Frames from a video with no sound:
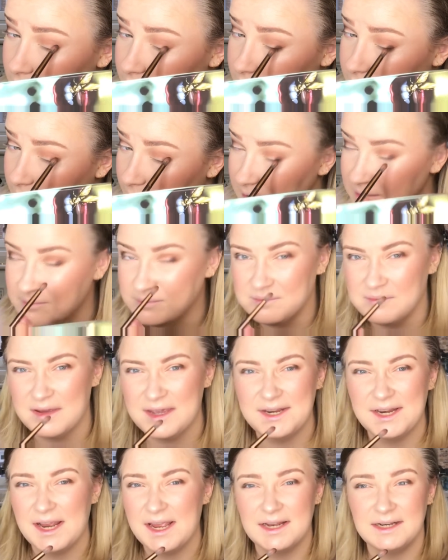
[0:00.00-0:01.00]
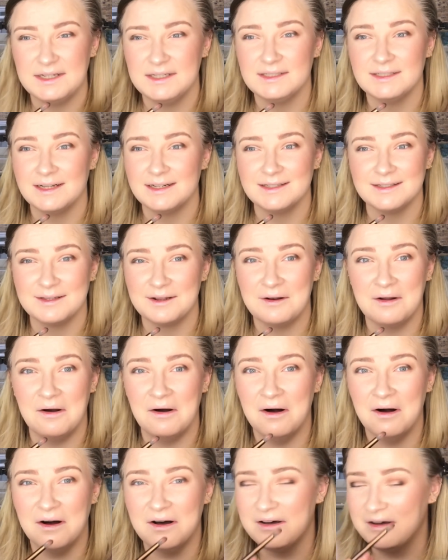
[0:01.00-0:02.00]
If that made any sense at
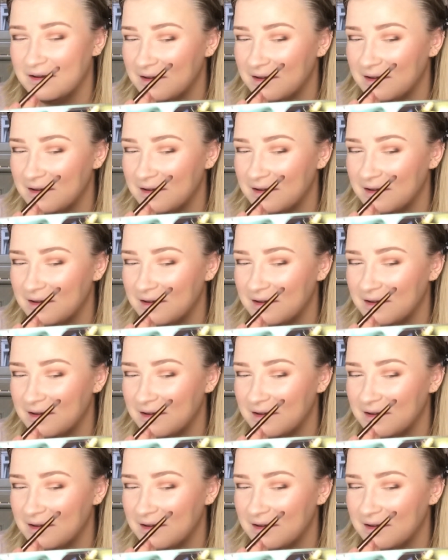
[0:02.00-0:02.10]
all.